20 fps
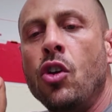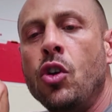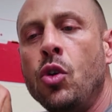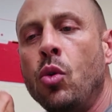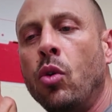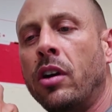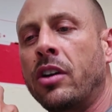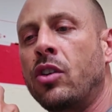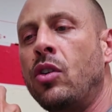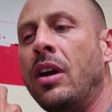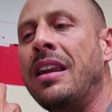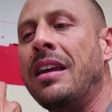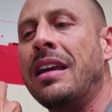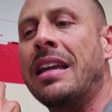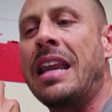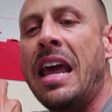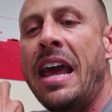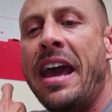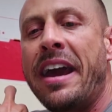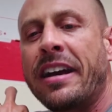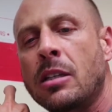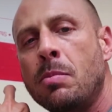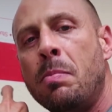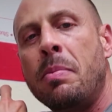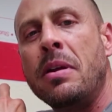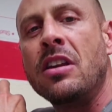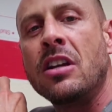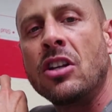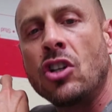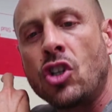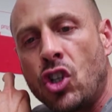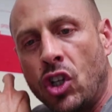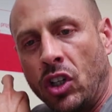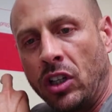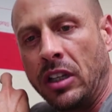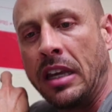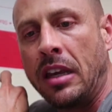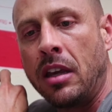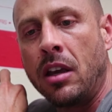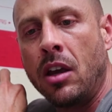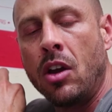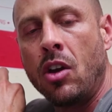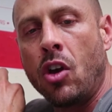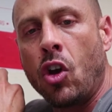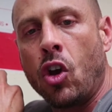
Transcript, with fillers: you are creating an exponentially